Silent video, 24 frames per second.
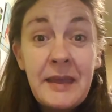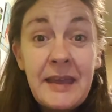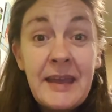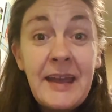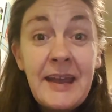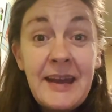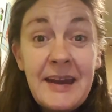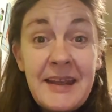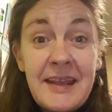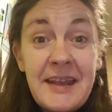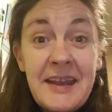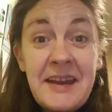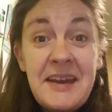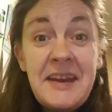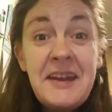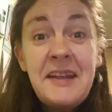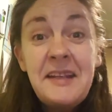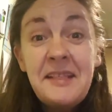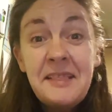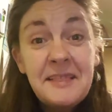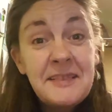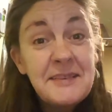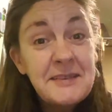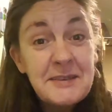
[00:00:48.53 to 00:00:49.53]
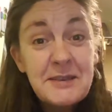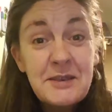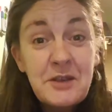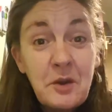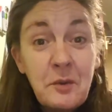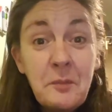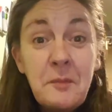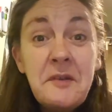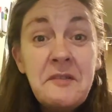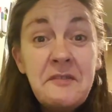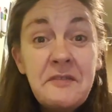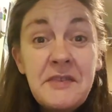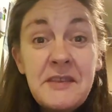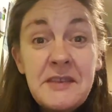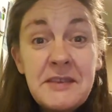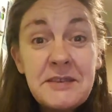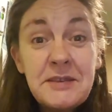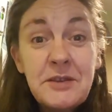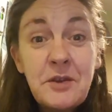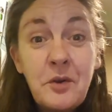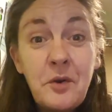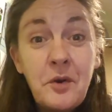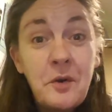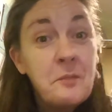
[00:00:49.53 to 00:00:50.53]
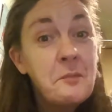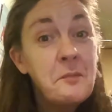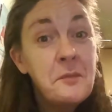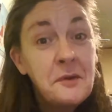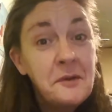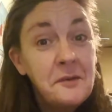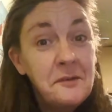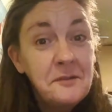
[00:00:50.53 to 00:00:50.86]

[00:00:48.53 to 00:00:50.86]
getting the scum of the scum,